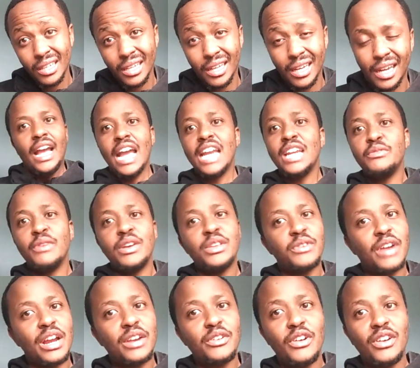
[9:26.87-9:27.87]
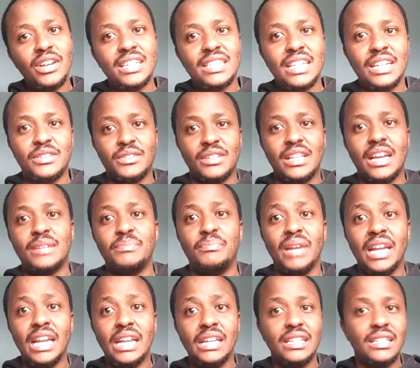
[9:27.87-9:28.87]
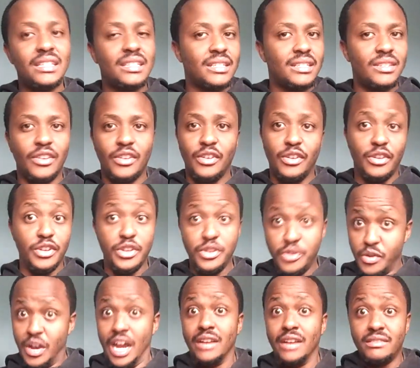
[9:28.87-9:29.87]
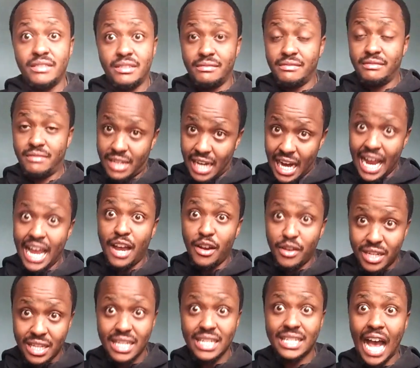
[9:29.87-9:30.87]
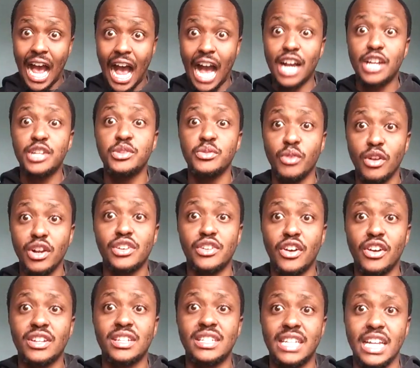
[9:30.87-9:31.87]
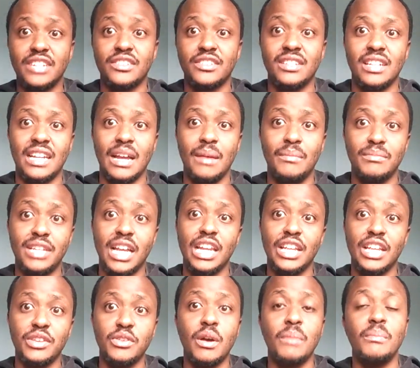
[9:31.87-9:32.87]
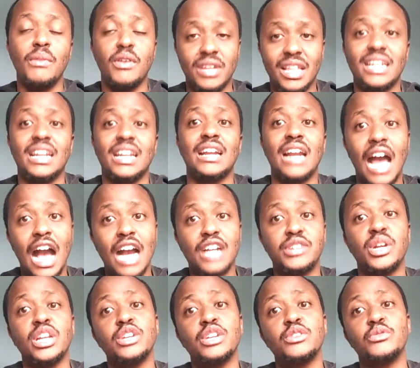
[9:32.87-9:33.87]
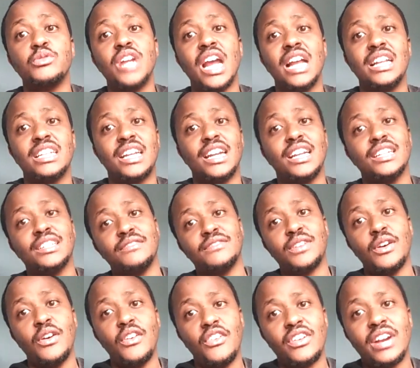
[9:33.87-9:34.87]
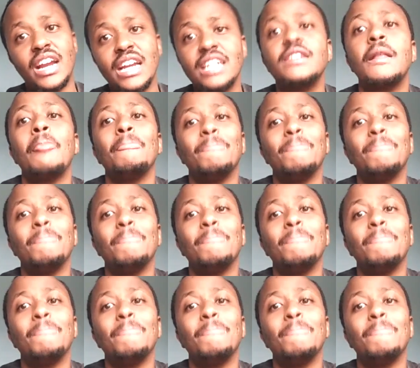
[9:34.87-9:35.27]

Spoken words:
Yeah. Anyway, you can go listen to that playlist, or you can try out this actual rock station that I'm telling you about that are actually good alternatives. All right.